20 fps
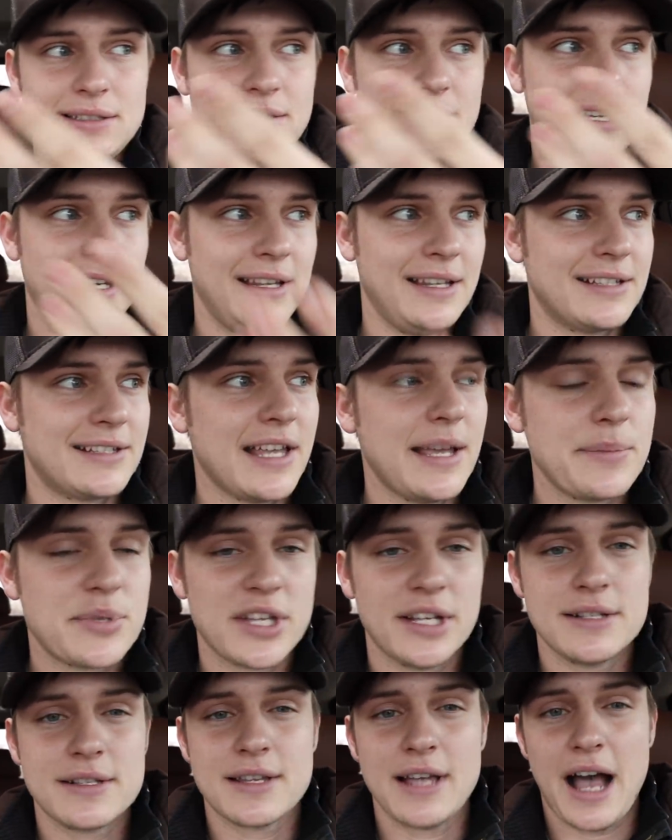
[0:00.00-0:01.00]
in the same
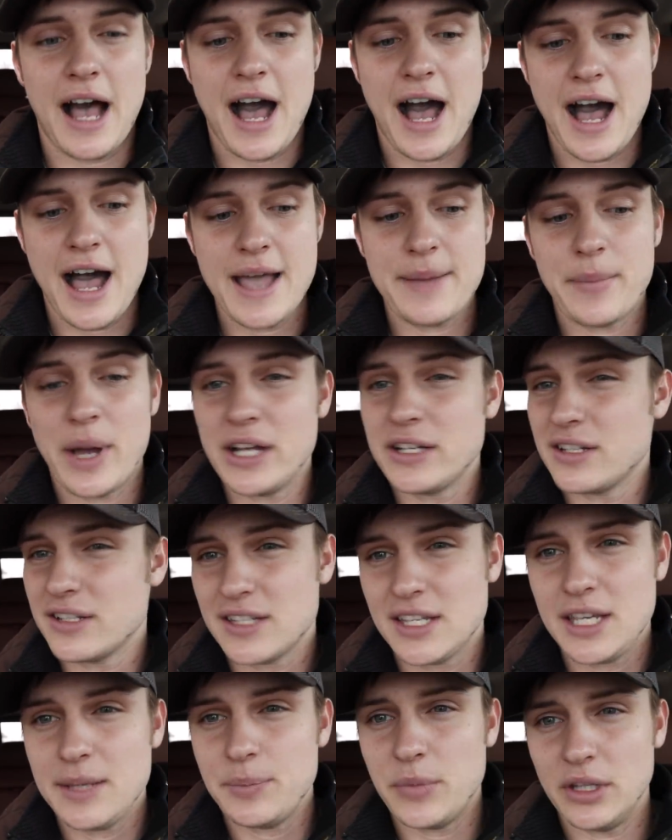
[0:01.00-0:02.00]
sense, I might
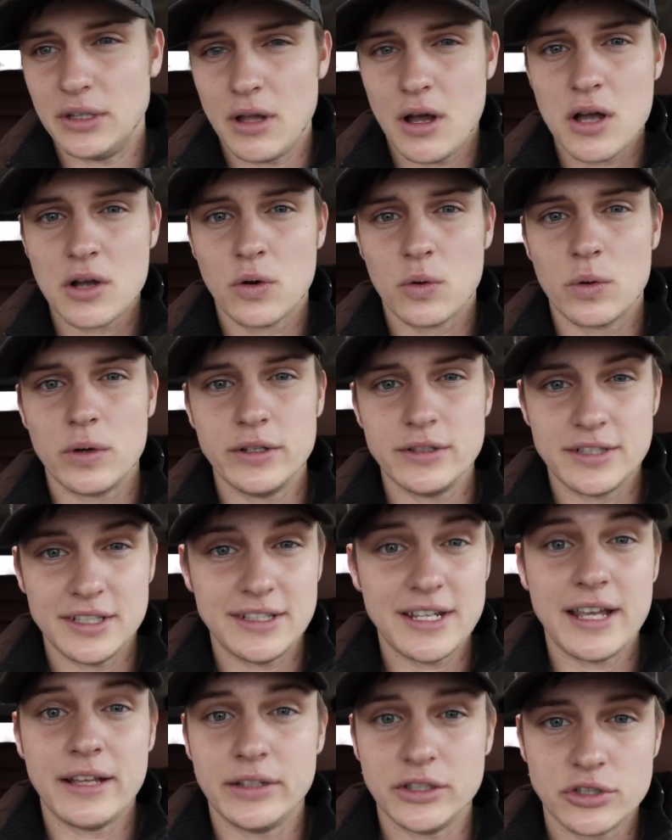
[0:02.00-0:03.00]
just keep the Longhorn to
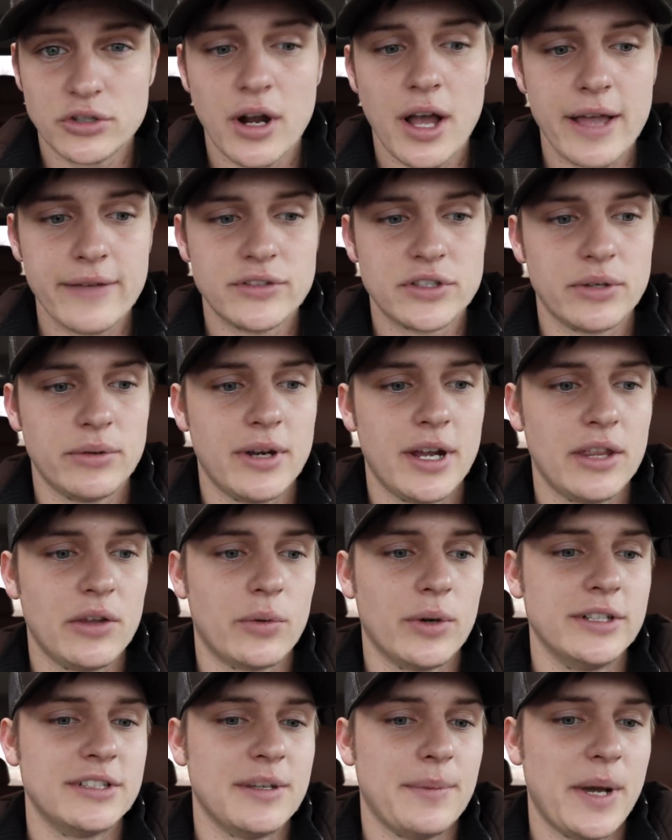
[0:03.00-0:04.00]
daily drive. So in
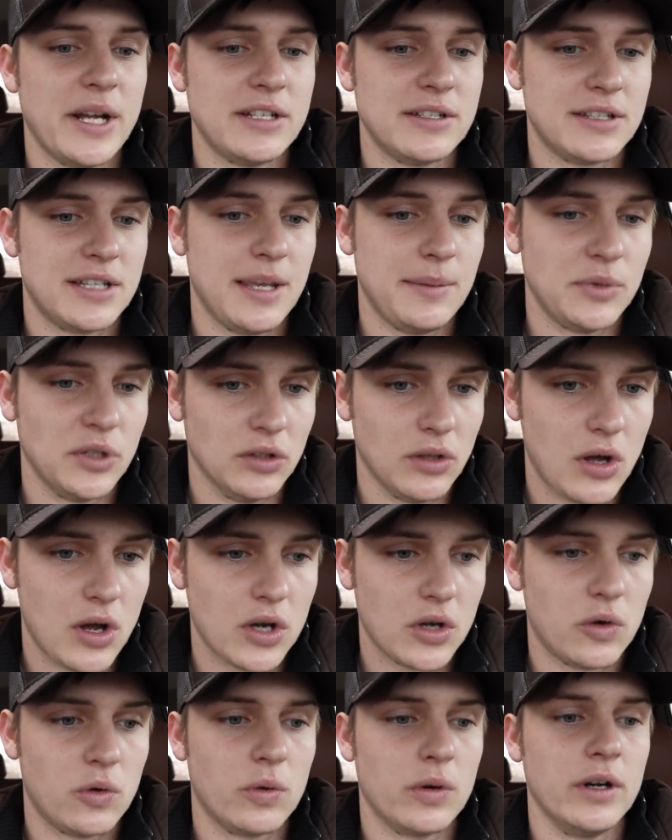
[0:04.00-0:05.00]
other words, I might just keep the
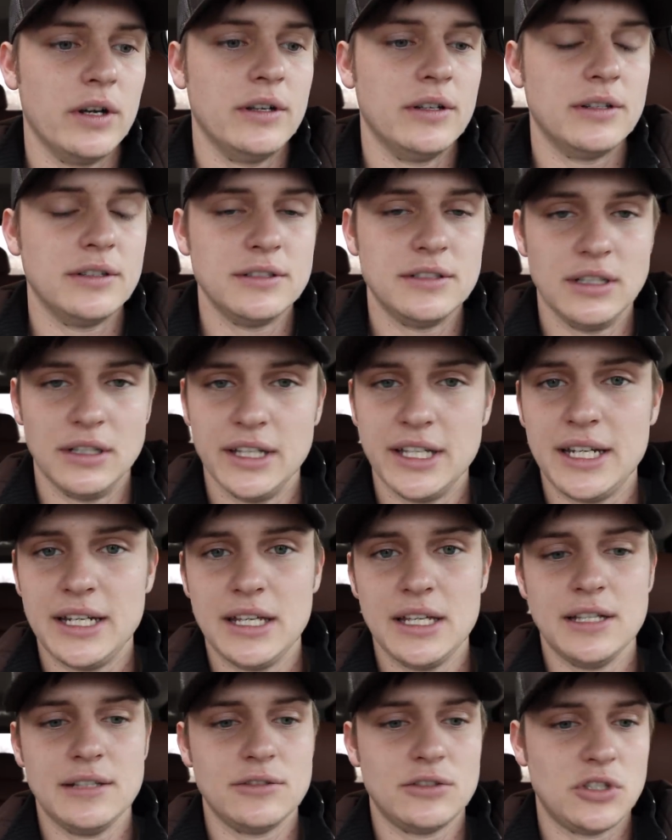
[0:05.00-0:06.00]
Longhorn, delete
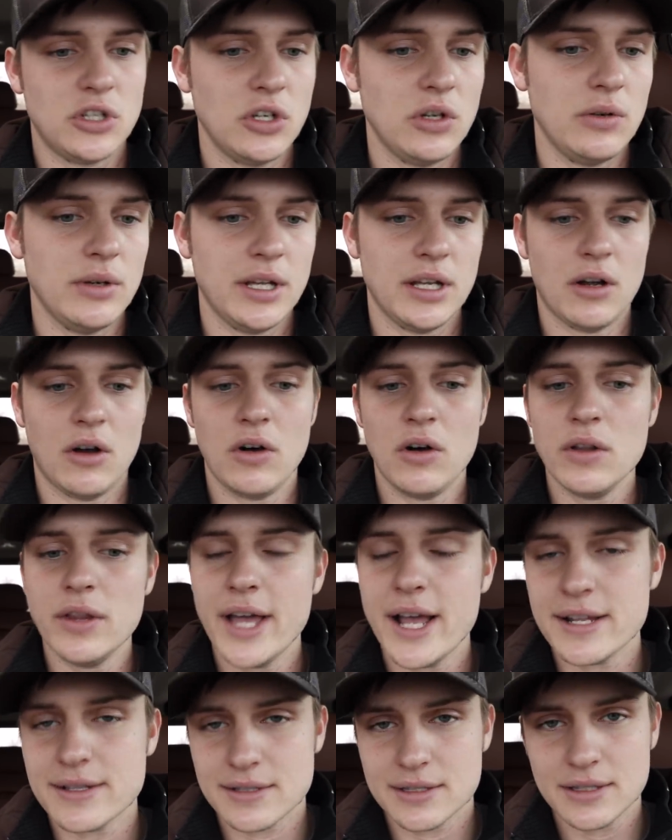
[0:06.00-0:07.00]
it, tune it, all
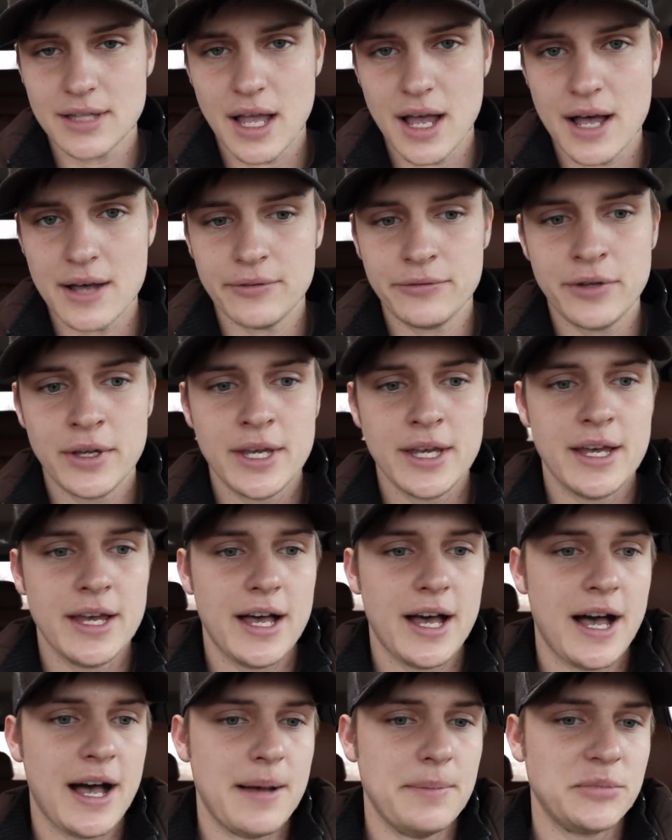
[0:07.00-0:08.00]
that stuff,
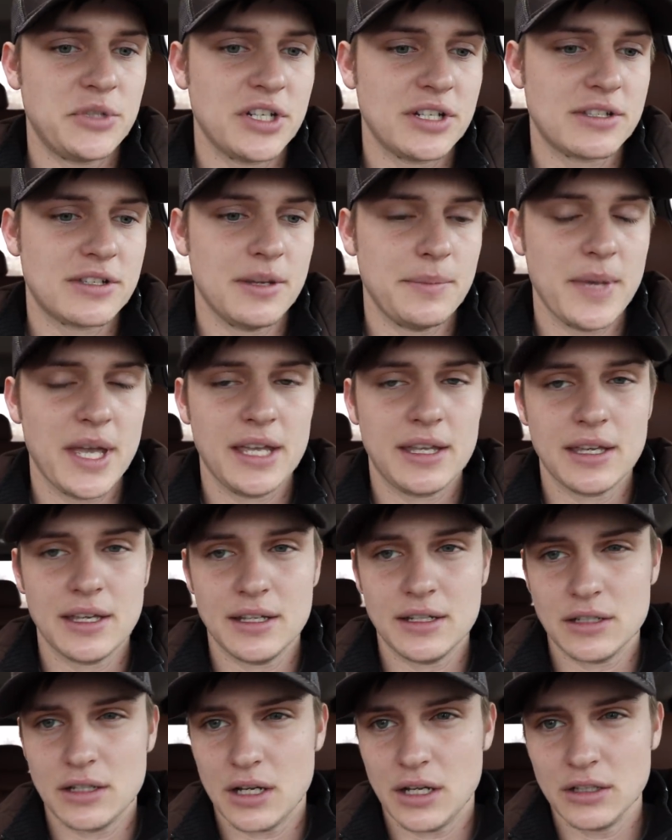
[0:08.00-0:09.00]
just to make
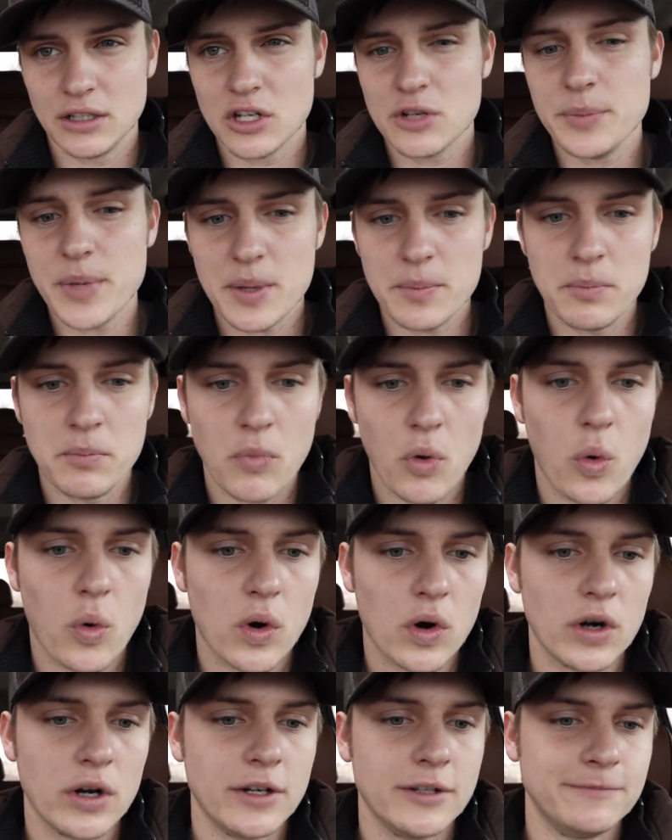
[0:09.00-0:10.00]
it a little bit
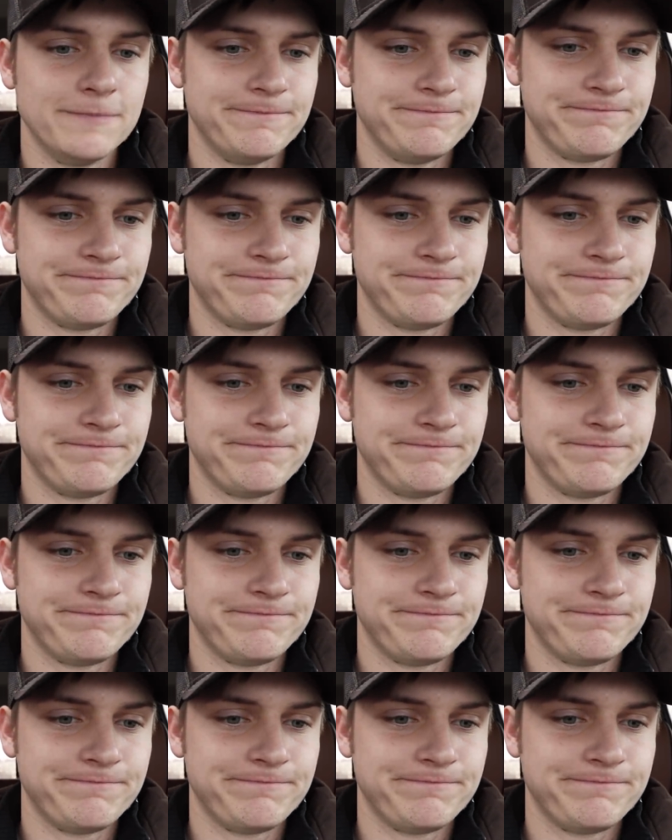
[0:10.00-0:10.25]
more